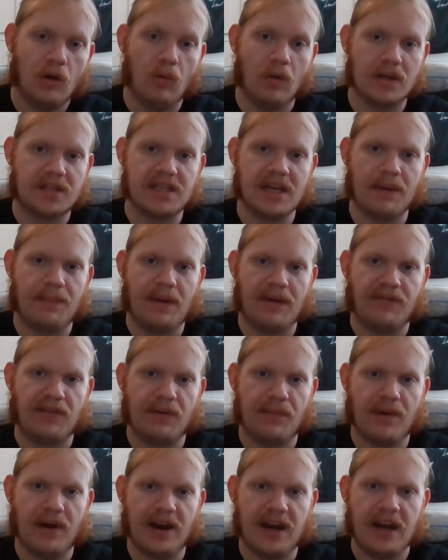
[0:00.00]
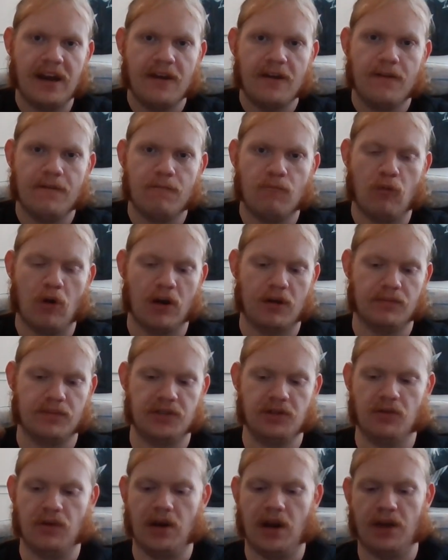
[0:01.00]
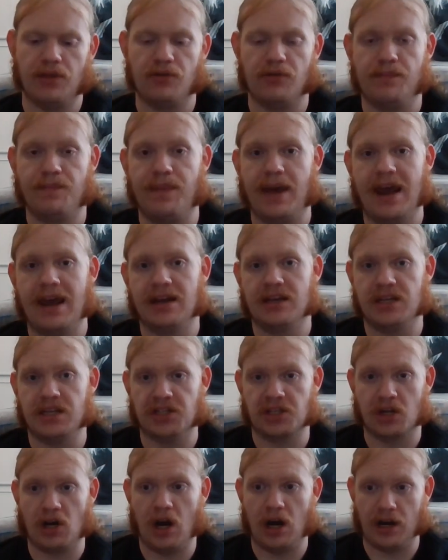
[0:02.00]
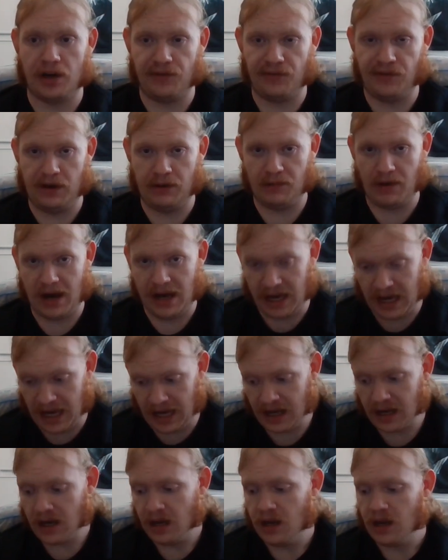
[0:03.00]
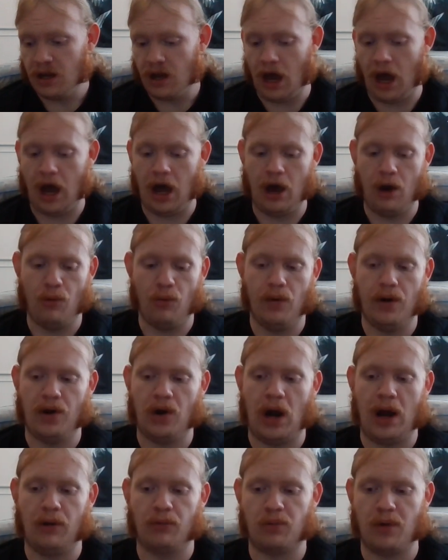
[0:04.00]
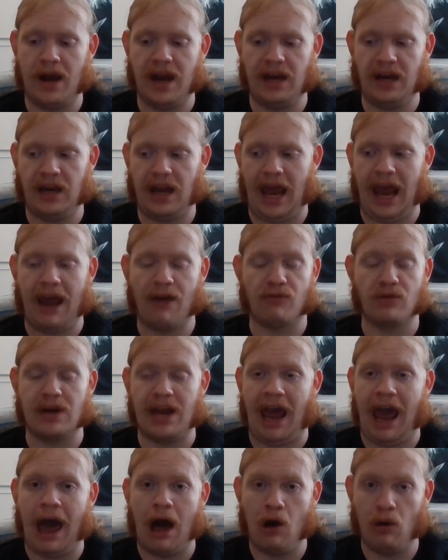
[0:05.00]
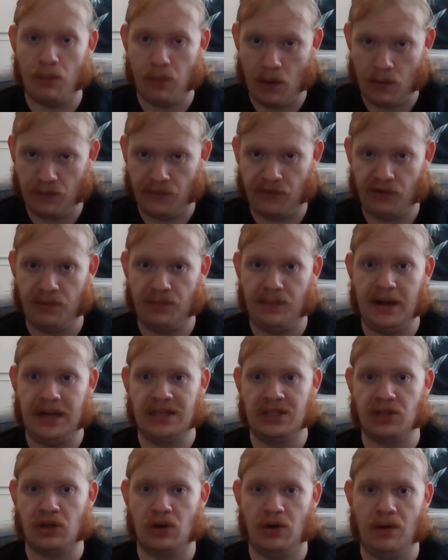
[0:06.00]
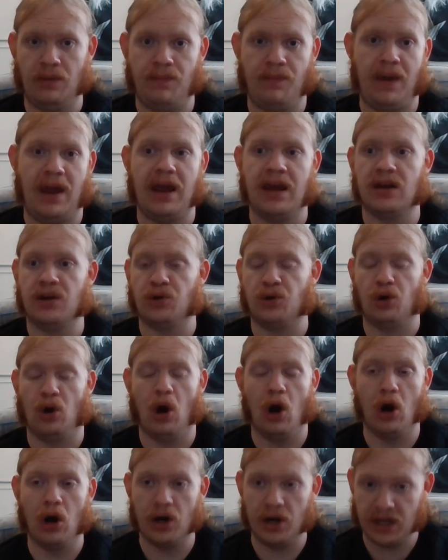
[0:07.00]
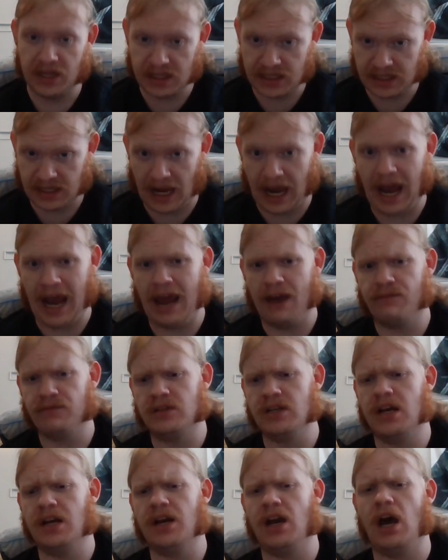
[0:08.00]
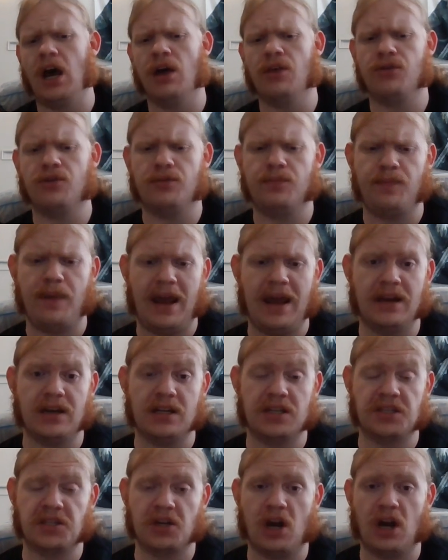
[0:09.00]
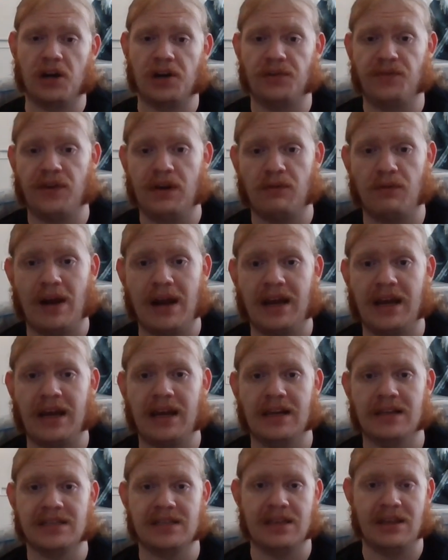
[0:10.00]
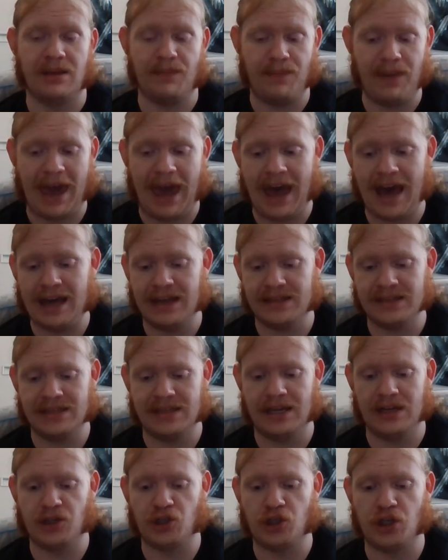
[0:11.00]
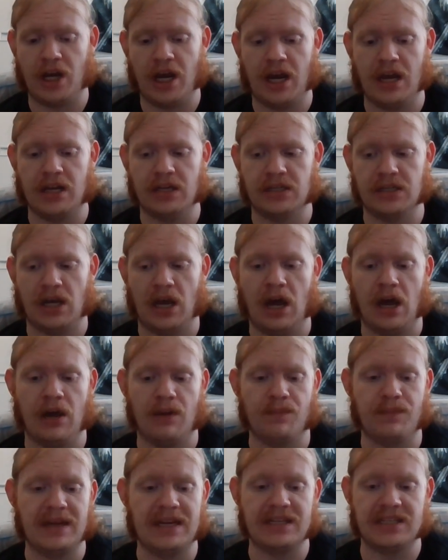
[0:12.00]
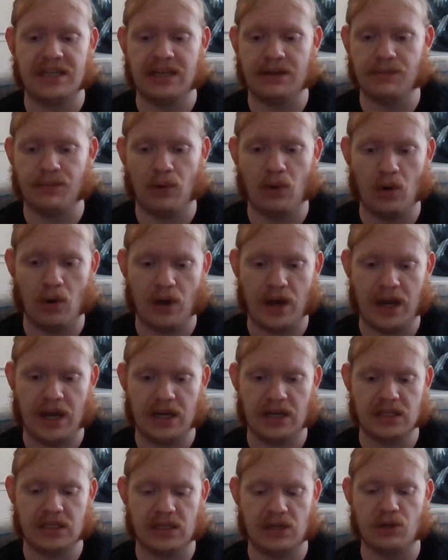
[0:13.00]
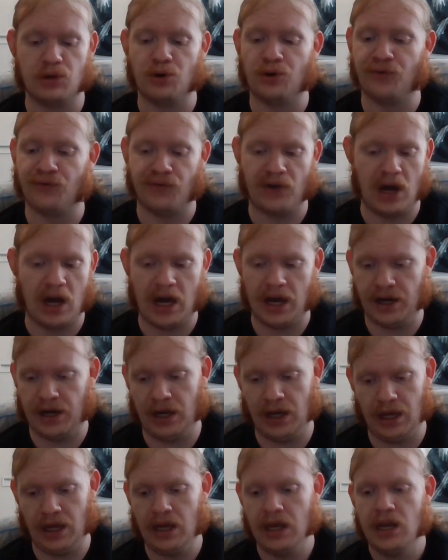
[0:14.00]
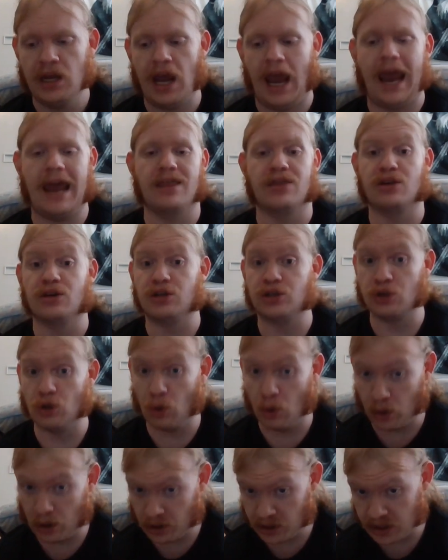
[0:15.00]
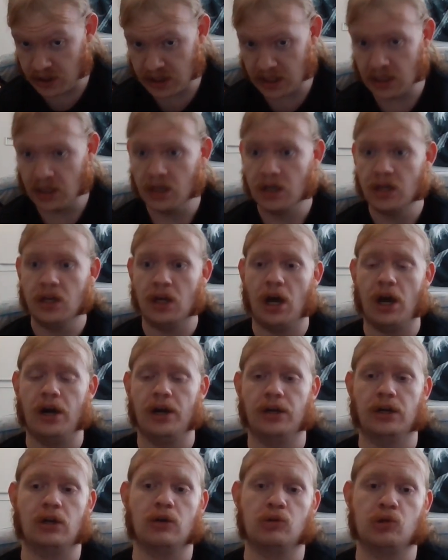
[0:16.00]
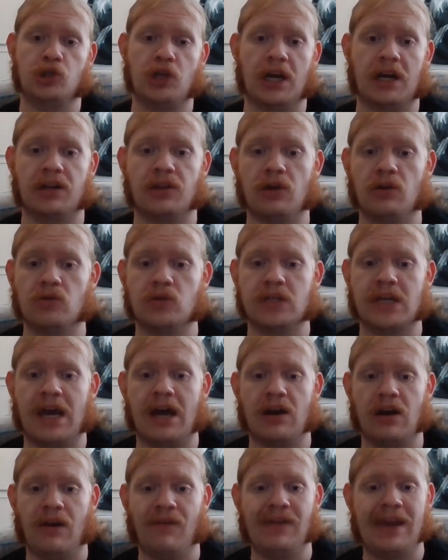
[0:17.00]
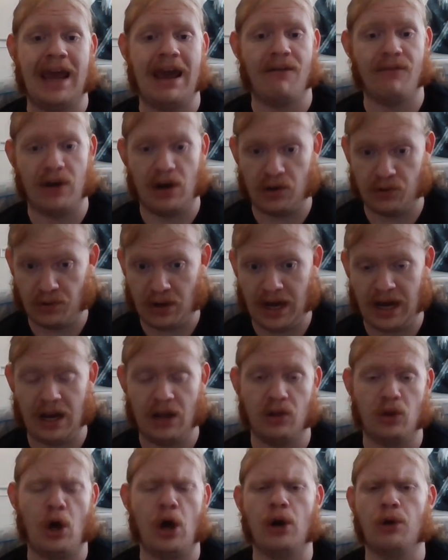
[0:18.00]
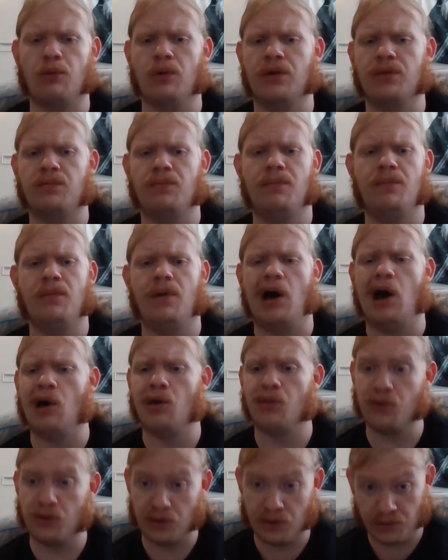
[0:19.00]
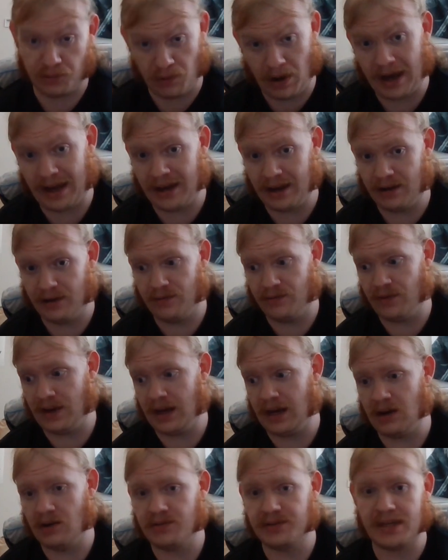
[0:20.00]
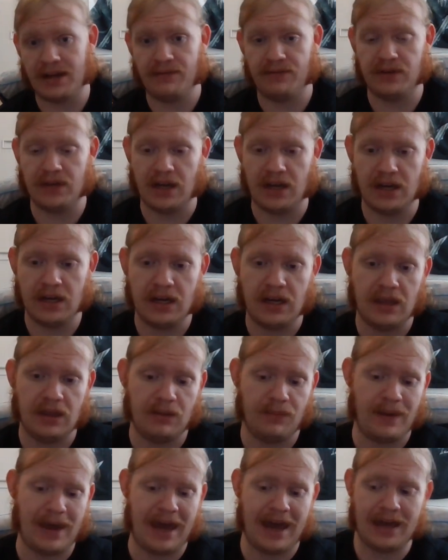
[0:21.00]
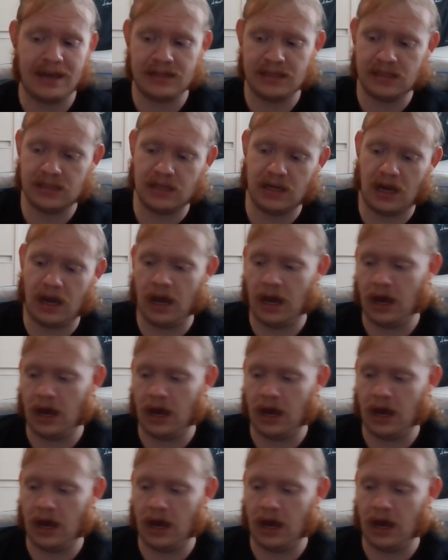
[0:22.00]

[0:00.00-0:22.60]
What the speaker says: What's up, everybody? Welcome to another band discography ranking, where I rank every album from a certain band or artist. I have done other band discography rankings in the past, such as Beastie Boys, Nirvana, and The Doors. Go check those out if you haven't already, along with other ranking videos I've done in the past.